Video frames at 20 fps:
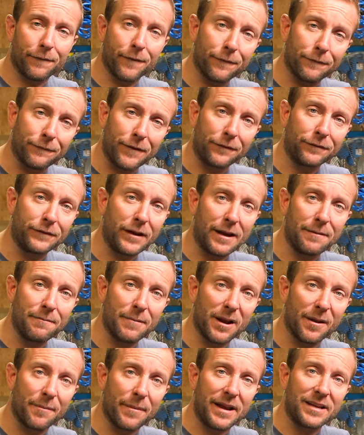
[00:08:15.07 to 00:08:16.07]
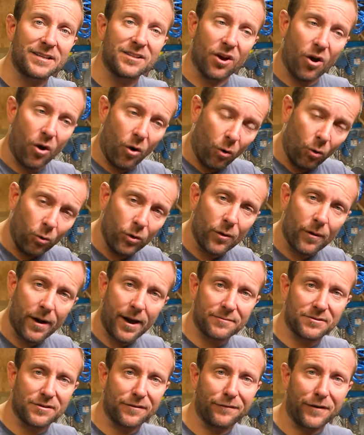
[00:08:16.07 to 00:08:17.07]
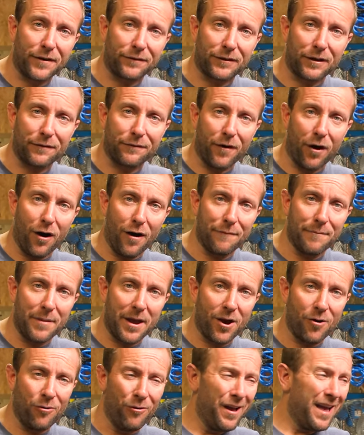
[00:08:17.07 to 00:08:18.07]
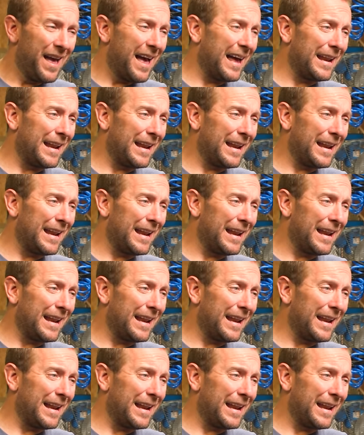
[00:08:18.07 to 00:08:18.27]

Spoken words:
from 15 millimeter all the way up to 55 mil.